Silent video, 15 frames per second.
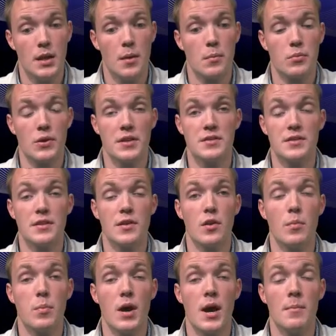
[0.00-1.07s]
President
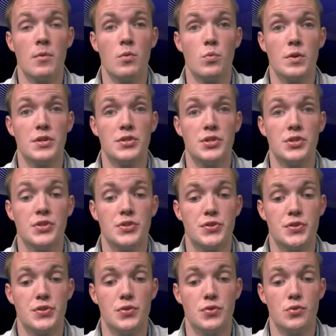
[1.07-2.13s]
Obama wishes
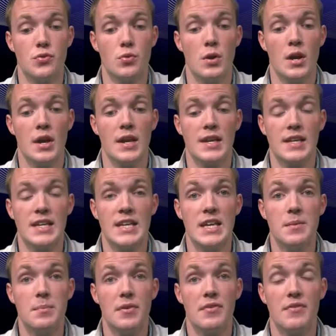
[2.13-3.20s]
to
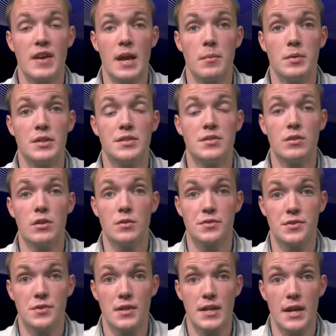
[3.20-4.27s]
keep families
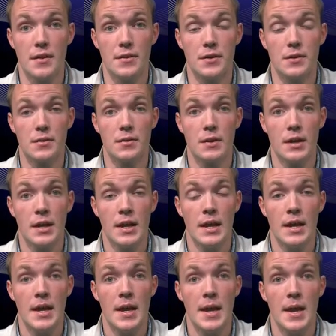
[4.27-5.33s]
closer together,
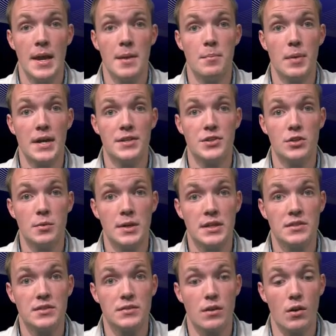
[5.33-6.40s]
and by doing
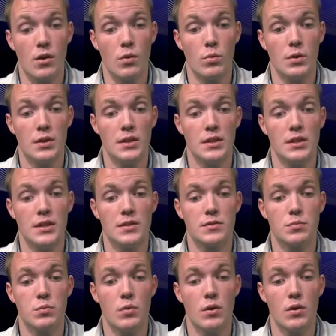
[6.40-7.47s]
so, this
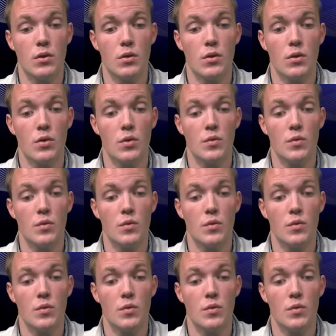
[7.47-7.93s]
will